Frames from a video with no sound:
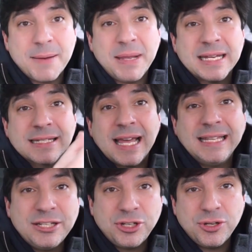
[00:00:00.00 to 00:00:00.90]
to be a
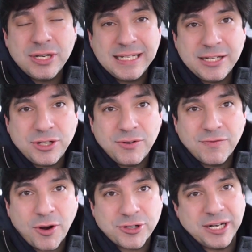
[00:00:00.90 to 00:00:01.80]
slightly
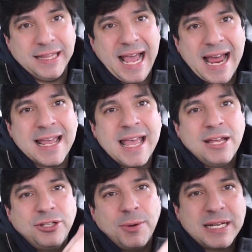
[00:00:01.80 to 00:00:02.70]
detuned version of that.
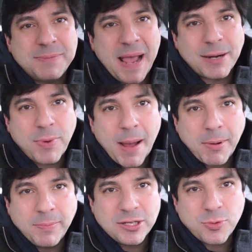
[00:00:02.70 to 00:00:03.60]
So expect
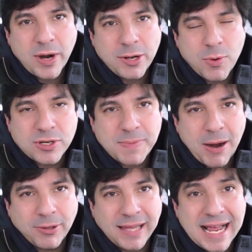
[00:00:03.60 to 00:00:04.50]
probably 20
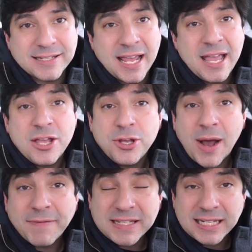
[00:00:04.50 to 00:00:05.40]
horsepower less.
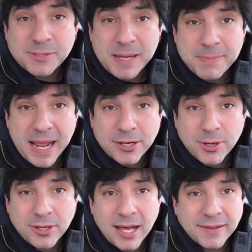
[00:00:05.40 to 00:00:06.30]
You'll have a 6-speed
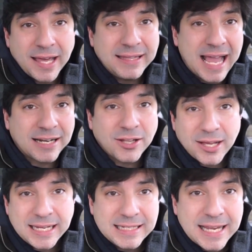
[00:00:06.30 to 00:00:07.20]
manual, unlike that
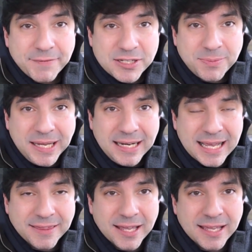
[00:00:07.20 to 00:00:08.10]
clunky 7-speed
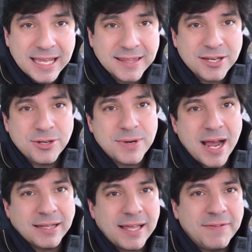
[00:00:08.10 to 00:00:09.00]
in the new
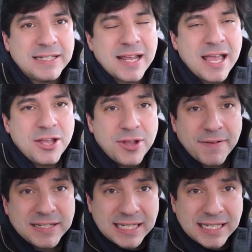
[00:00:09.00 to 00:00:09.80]
911s. You have a